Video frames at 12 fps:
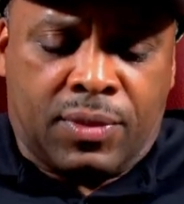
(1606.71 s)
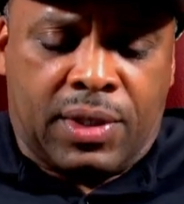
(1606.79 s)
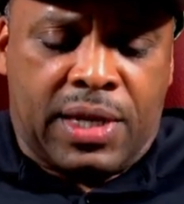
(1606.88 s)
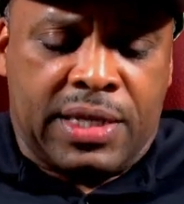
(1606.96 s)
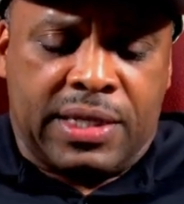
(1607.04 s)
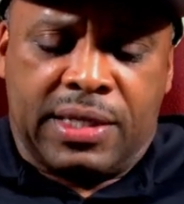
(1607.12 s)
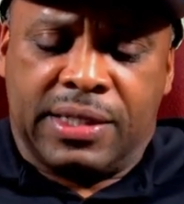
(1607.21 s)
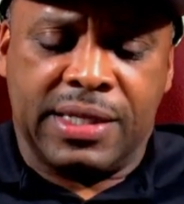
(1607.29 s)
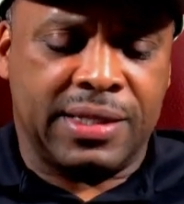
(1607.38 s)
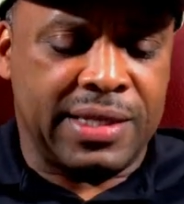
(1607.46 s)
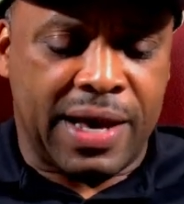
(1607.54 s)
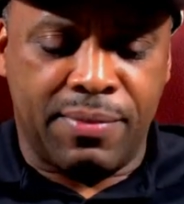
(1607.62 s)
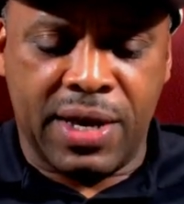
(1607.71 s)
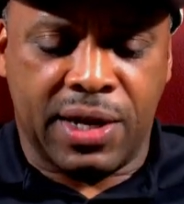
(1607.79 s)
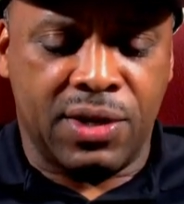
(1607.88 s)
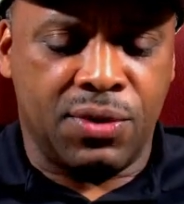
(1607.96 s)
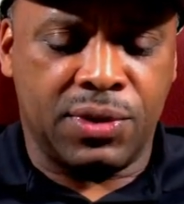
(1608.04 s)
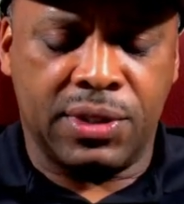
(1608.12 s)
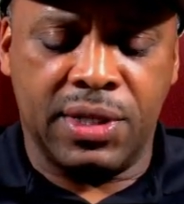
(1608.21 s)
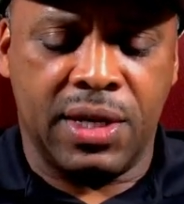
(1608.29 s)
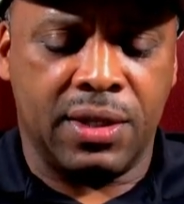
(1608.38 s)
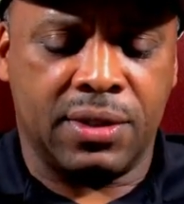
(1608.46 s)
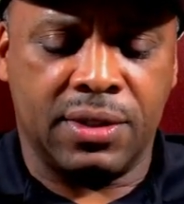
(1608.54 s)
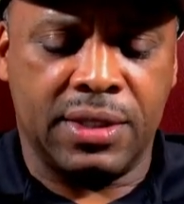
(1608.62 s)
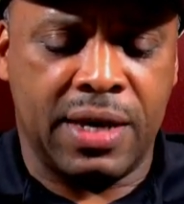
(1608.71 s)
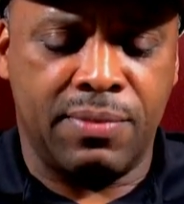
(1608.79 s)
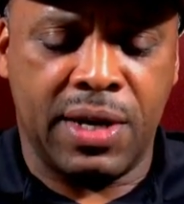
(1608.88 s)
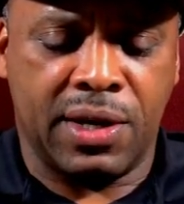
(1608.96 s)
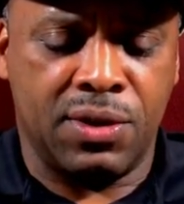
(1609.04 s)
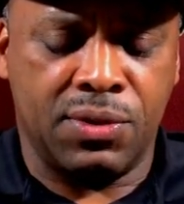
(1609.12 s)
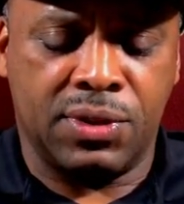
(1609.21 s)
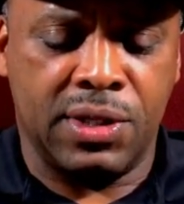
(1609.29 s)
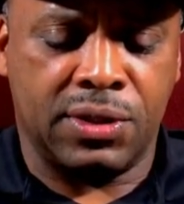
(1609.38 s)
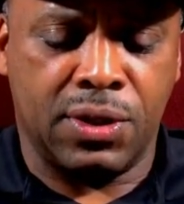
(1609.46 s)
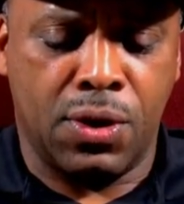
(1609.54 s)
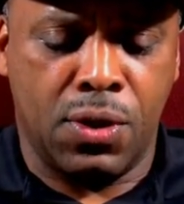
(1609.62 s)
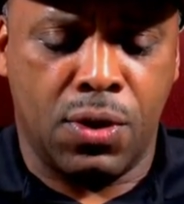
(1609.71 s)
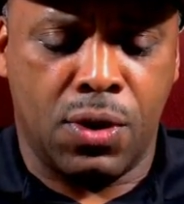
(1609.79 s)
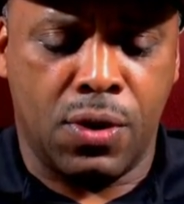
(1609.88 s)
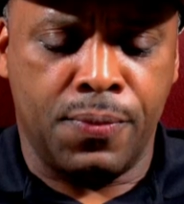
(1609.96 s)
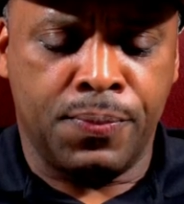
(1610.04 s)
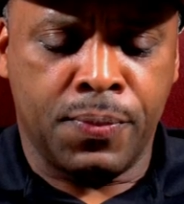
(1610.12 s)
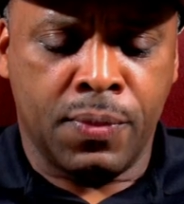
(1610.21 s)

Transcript: It's not making no sense. It's not making no sense at all.